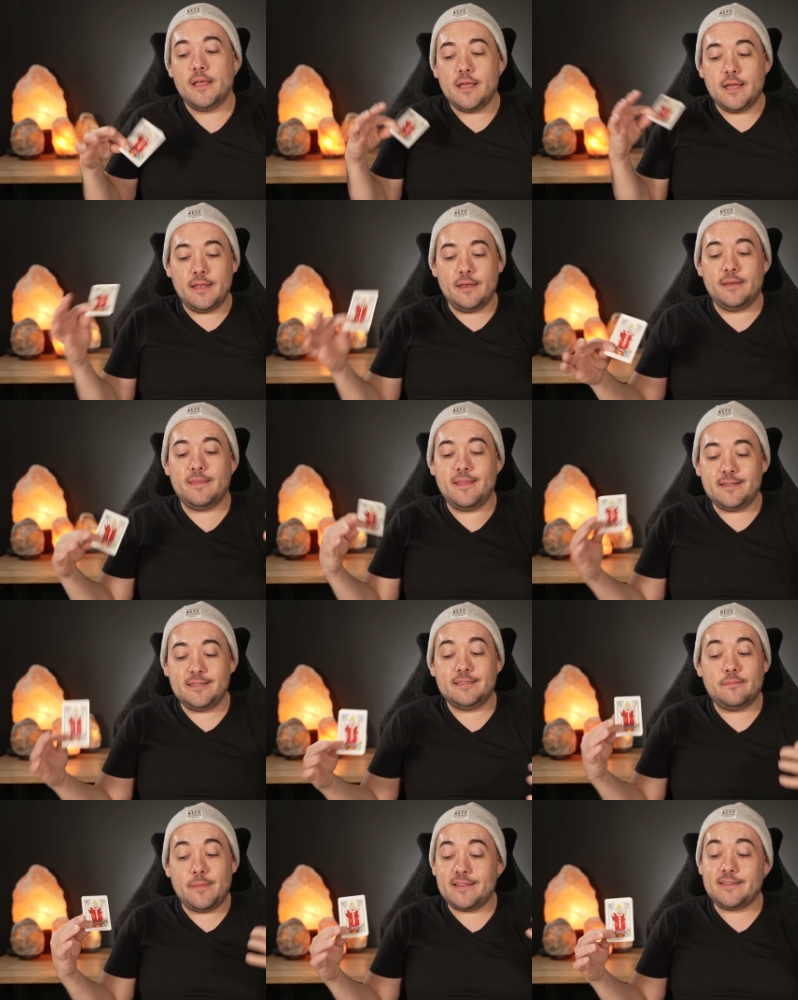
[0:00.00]
And this
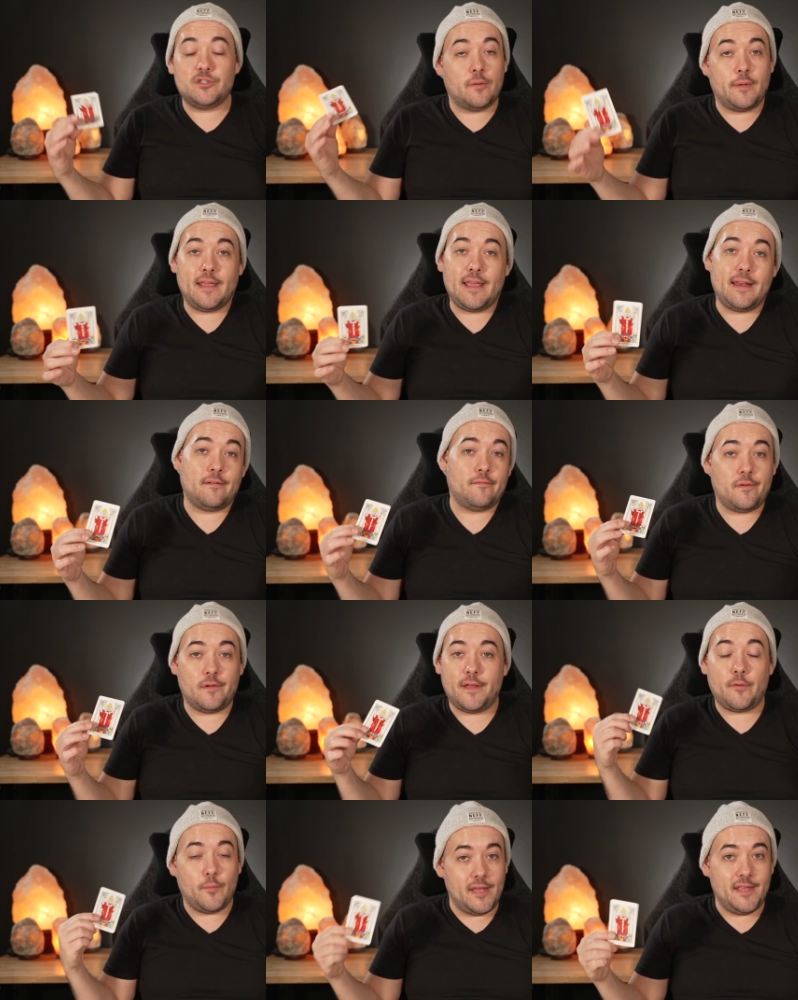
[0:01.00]
is the message I've been getting for
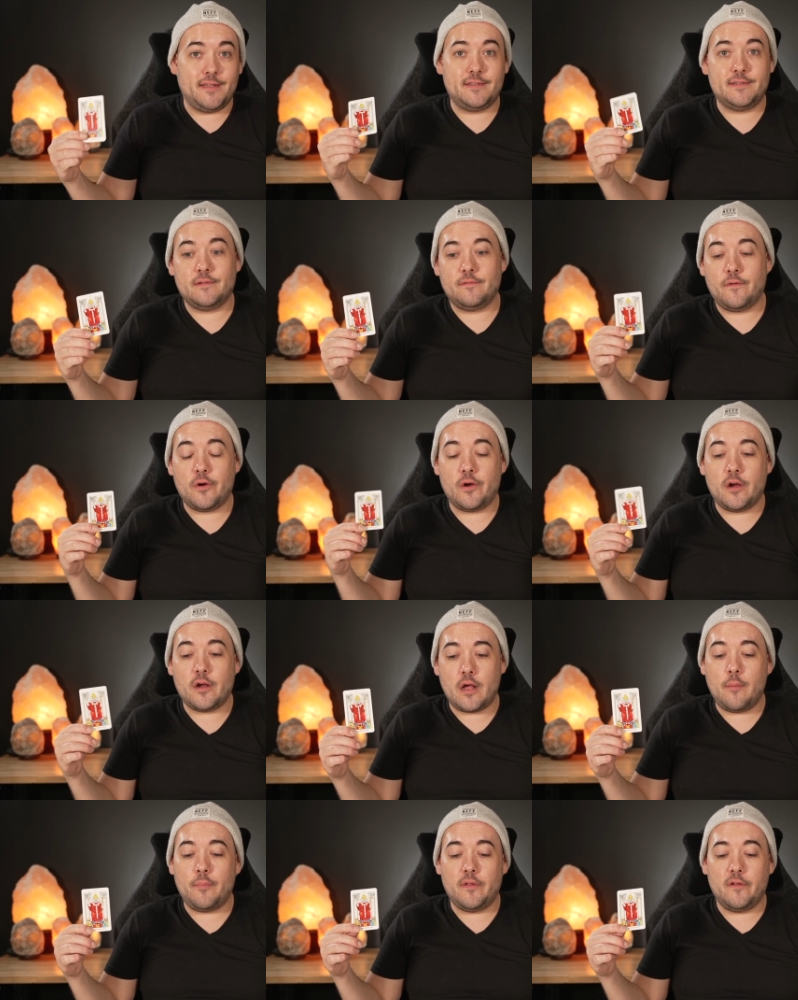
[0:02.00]
like weeks for a
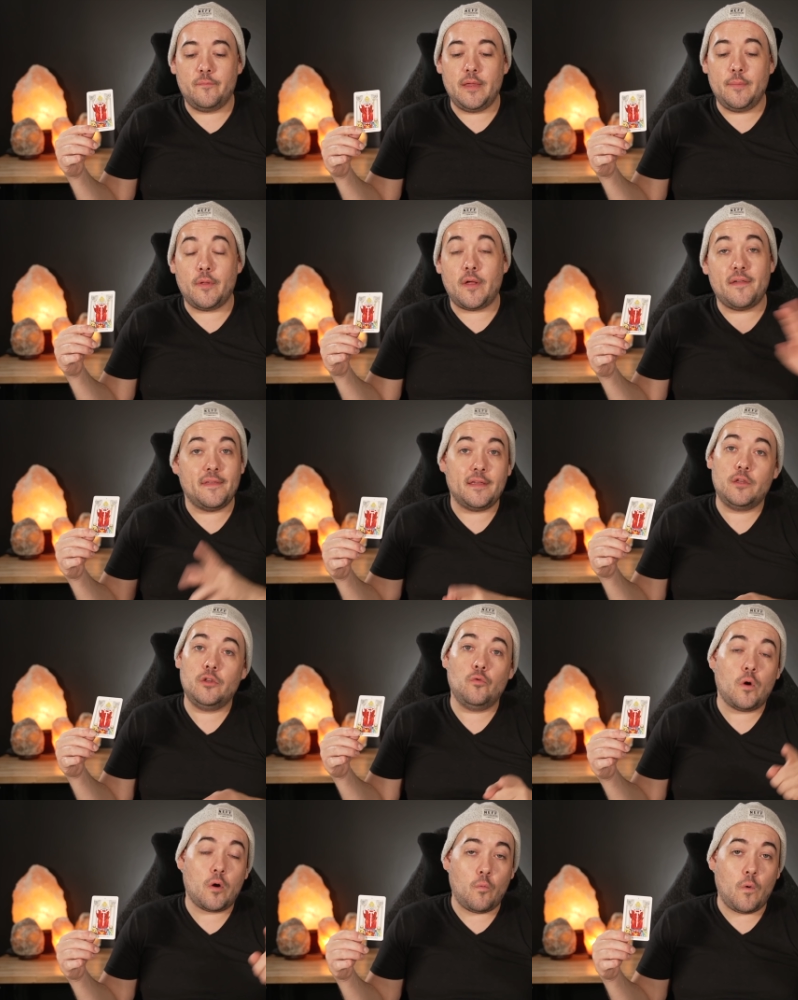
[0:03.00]
couple of people. I think
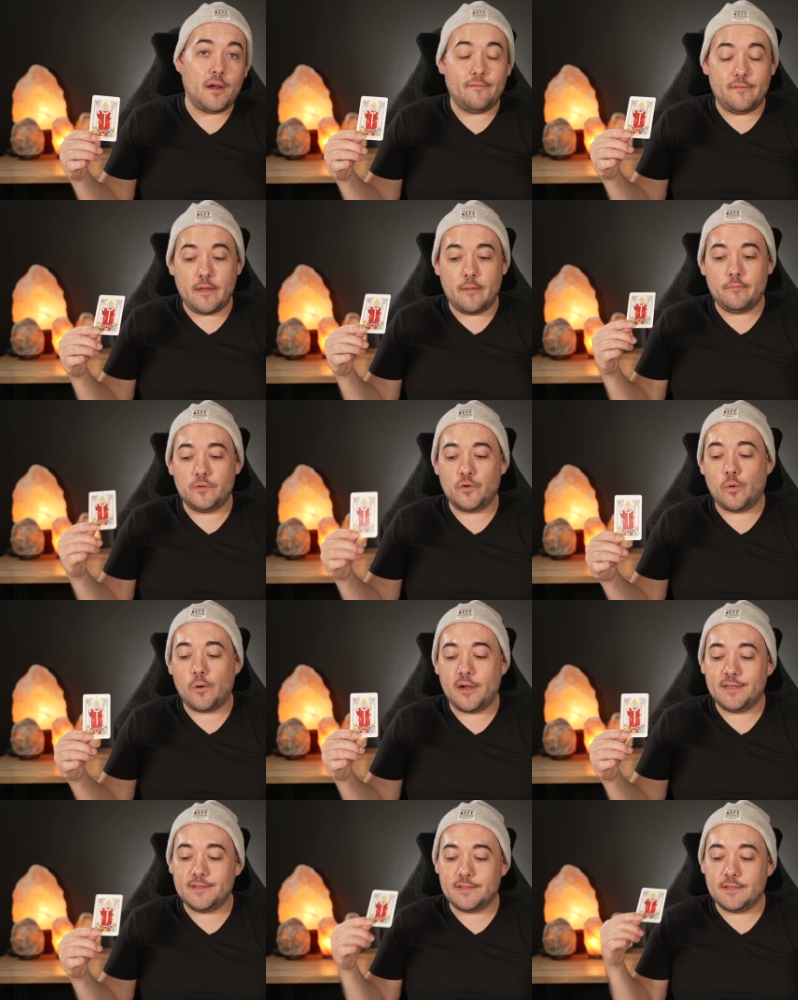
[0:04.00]
you are one of them,
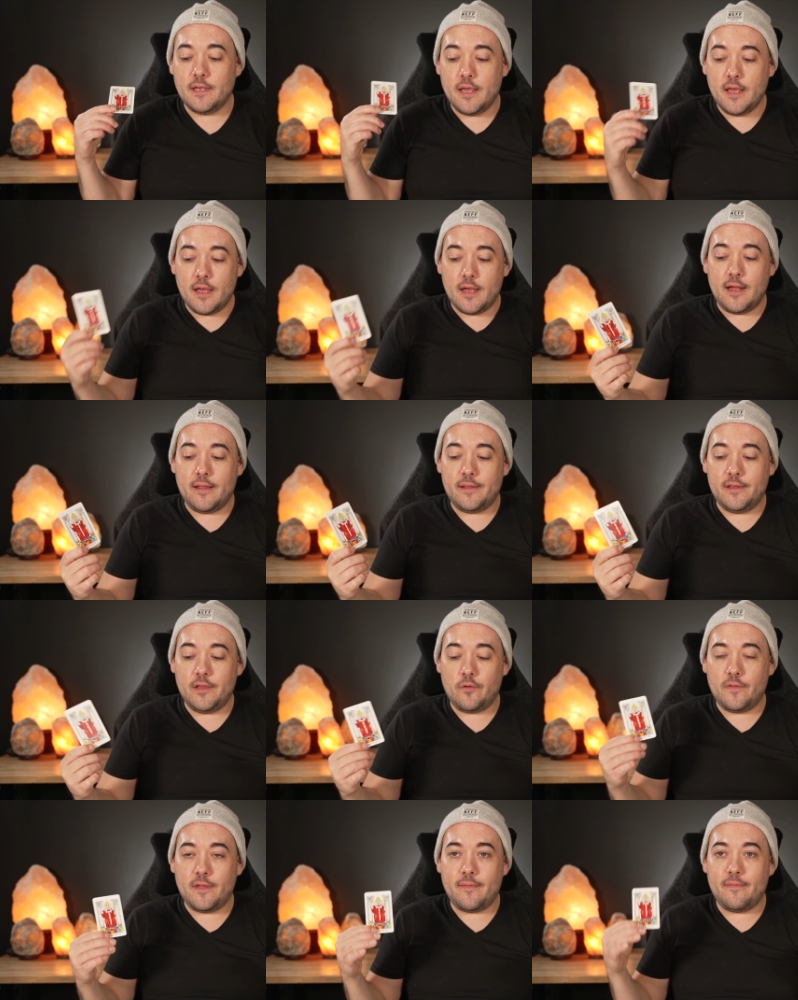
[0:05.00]
Taurus. Uh, you
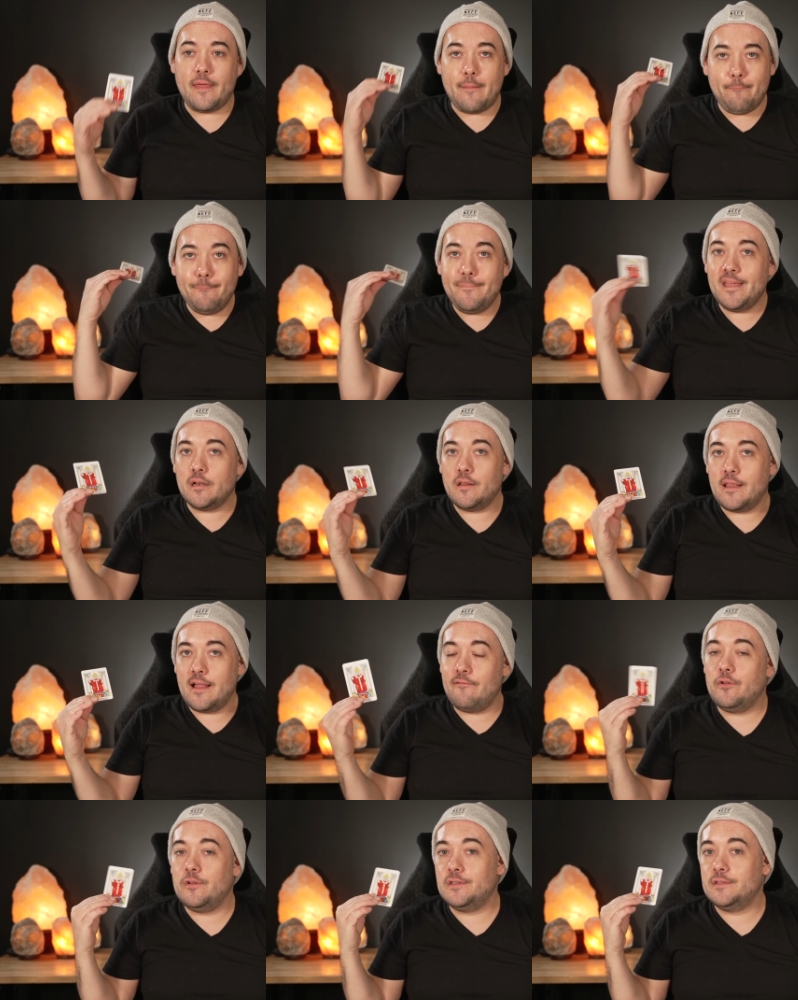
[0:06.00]
know, that, that middle
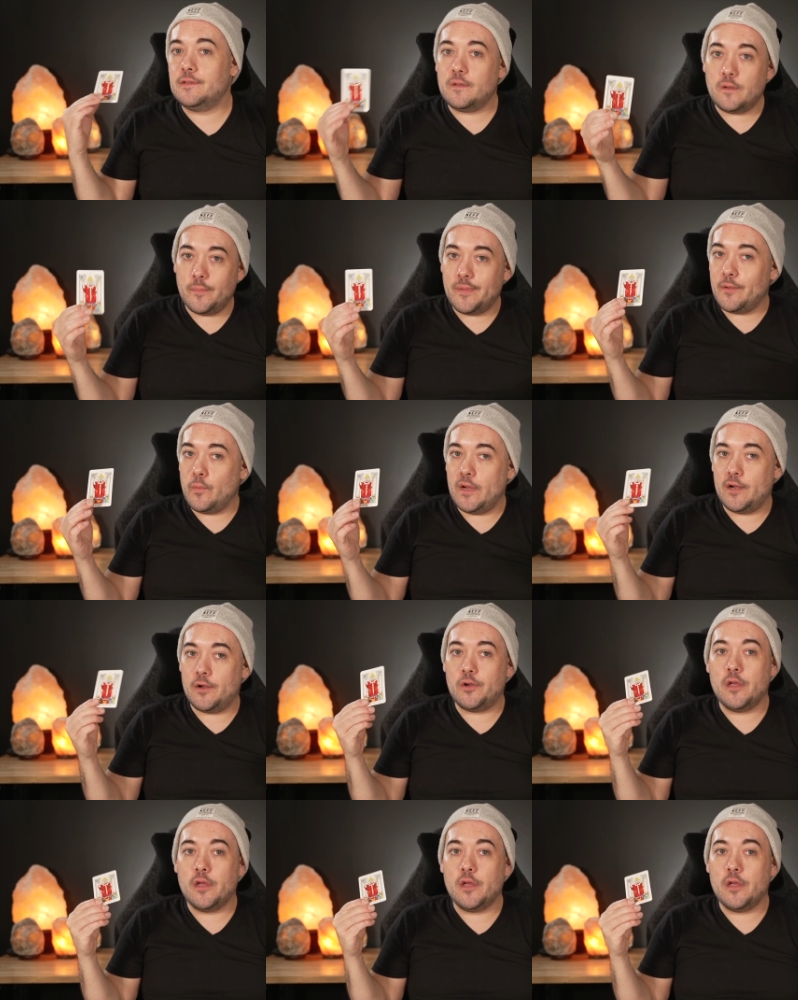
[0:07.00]
level is a little bit weird.